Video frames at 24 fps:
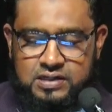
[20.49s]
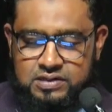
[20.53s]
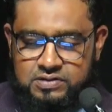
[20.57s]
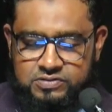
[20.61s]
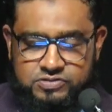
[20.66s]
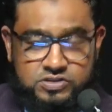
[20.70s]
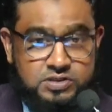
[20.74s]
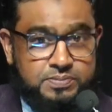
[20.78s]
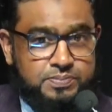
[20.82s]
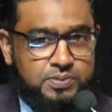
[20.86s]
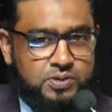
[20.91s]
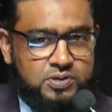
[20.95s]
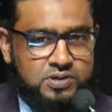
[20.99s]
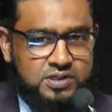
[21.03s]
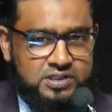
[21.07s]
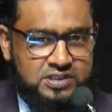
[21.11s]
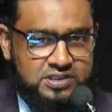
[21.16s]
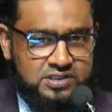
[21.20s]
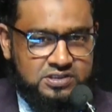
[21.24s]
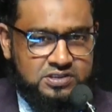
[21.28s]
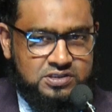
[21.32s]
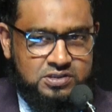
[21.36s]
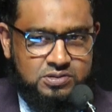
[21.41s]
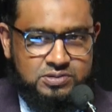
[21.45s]
You've supported
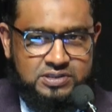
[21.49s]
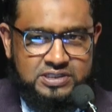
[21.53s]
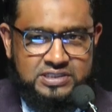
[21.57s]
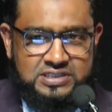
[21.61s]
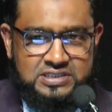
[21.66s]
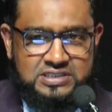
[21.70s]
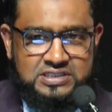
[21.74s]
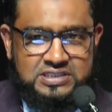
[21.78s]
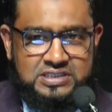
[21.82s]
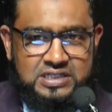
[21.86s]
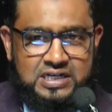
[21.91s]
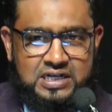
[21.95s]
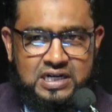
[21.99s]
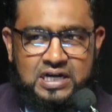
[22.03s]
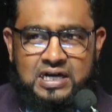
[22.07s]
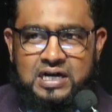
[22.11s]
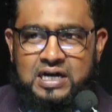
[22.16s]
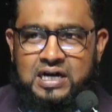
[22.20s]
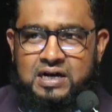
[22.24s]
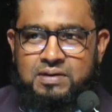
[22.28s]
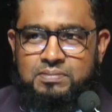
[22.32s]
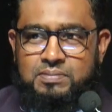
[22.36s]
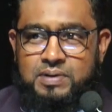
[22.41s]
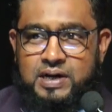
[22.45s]
the students.
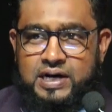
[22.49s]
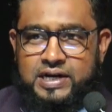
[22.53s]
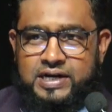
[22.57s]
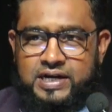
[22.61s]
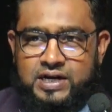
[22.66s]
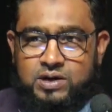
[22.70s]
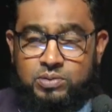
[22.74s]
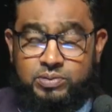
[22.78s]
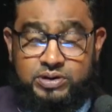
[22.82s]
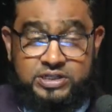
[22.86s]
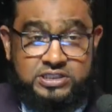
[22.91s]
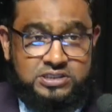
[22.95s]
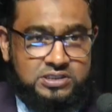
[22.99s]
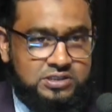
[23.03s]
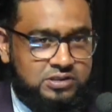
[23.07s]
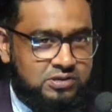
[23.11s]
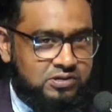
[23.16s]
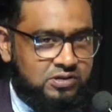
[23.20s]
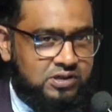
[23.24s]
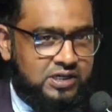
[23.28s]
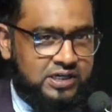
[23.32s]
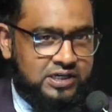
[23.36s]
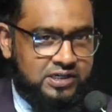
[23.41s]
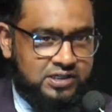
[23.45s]
May I request you
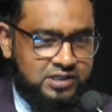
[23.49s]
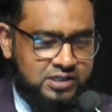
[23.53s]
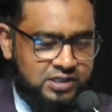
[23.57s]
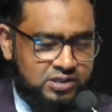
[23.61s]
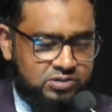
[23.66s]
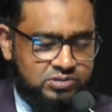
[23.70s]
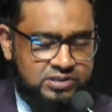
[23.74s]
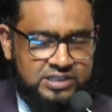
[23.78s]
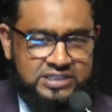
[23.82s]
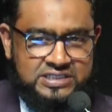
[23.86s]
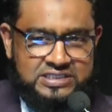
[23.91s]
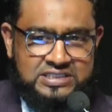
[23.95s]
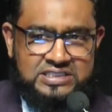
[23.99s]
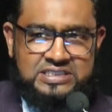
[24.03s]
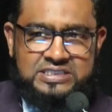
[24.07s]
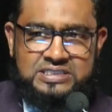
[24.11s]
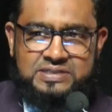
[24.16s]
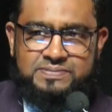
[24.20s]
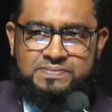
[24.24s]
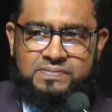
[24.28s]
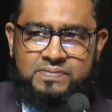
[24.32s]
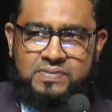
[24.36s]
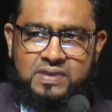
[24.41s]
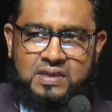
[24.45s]
to continue
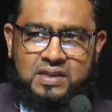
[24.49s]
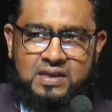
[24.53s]
this?